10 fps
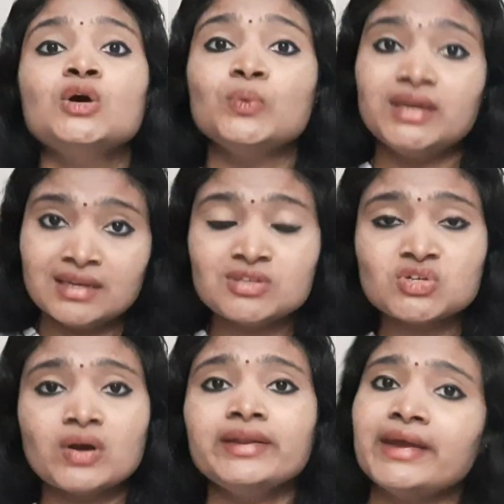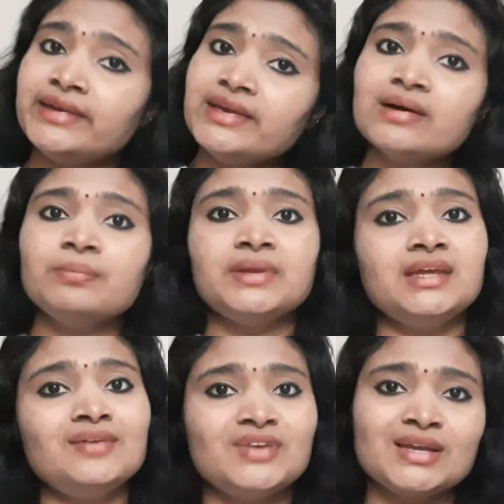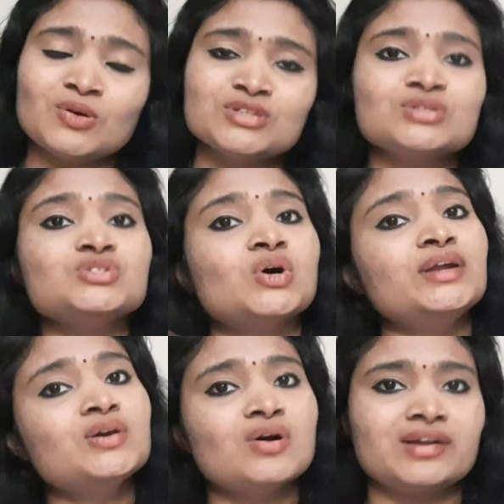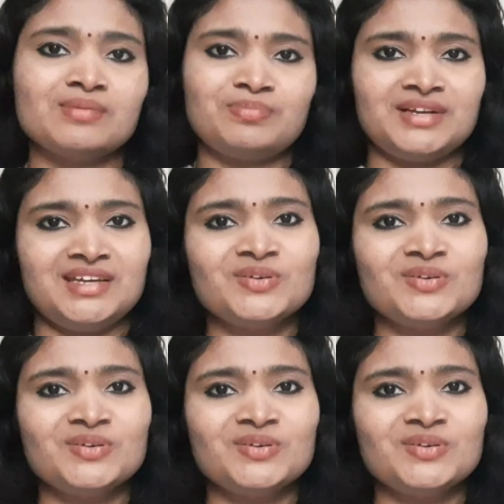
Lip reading: we can join IT company, we can also join core company.